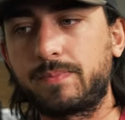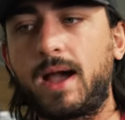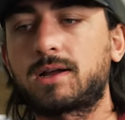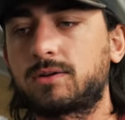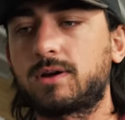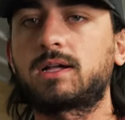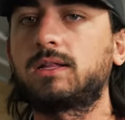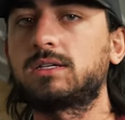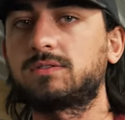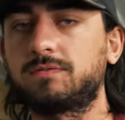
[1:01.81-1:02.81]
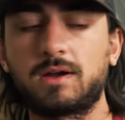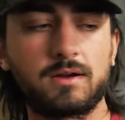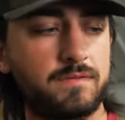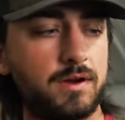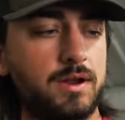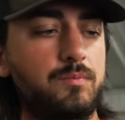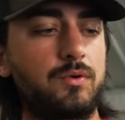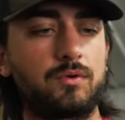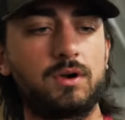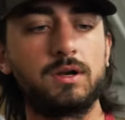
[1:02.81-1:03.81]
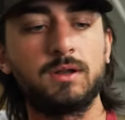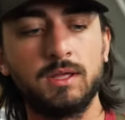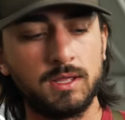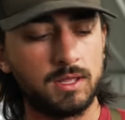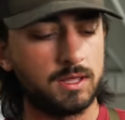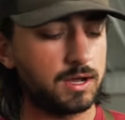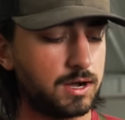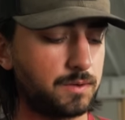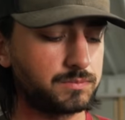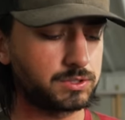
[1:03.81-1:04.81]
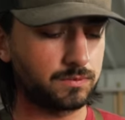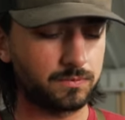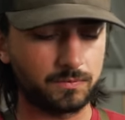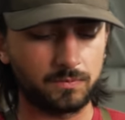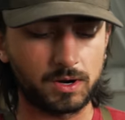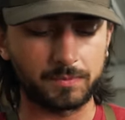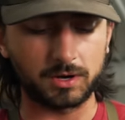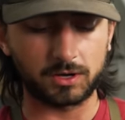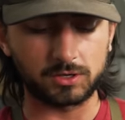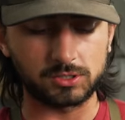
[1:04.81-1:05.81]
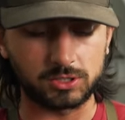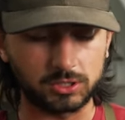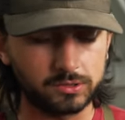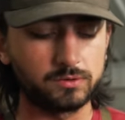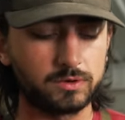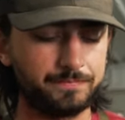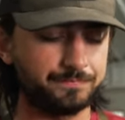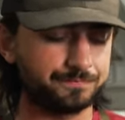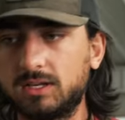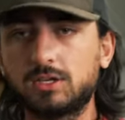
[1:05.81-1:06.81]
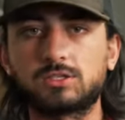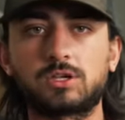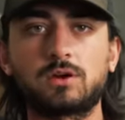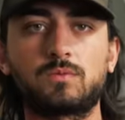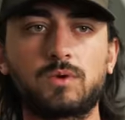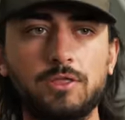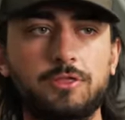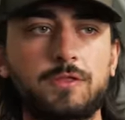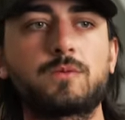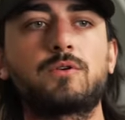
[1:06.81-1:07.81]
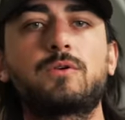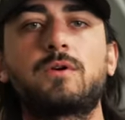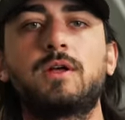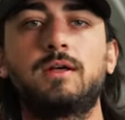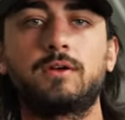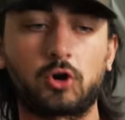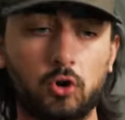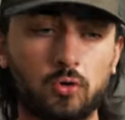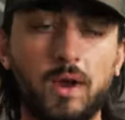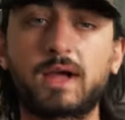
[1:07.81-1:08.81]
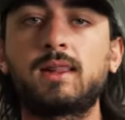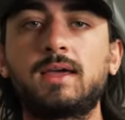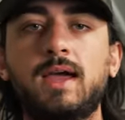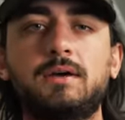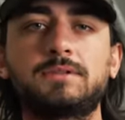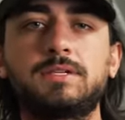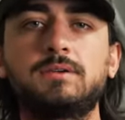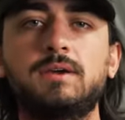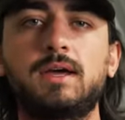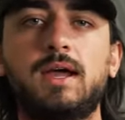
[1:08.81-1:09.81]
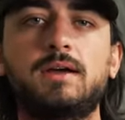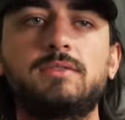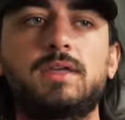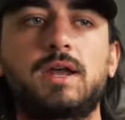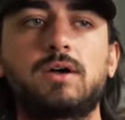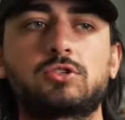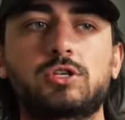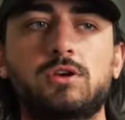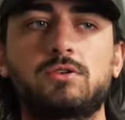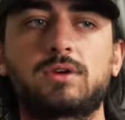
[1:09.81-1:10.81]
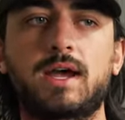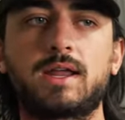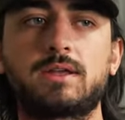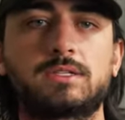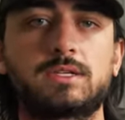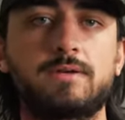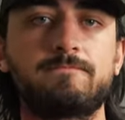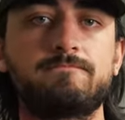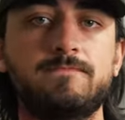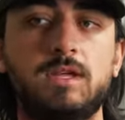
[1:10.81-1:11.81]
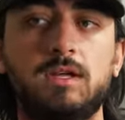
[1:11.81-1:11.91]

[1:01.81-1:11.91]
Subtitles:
back correctly is very, very important. So what I'm going to do is going to run through correctly how to do it. And then I'll show kind of some